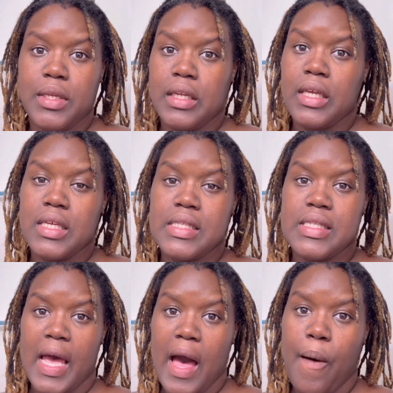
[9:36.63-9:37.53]
the link is
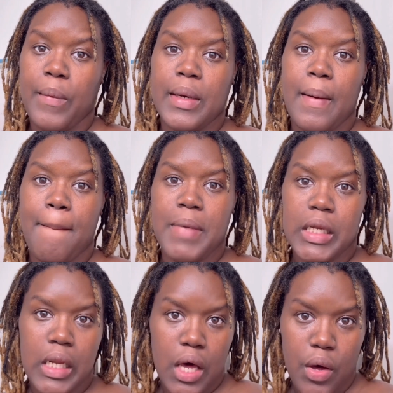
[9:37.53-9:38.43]
down
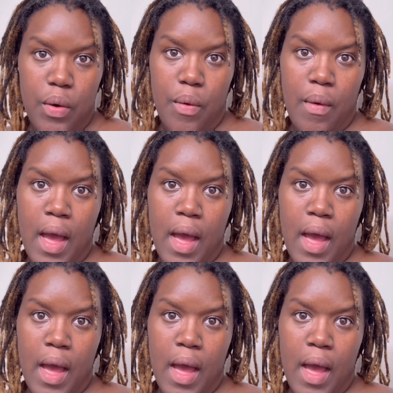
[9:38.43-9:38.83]
below.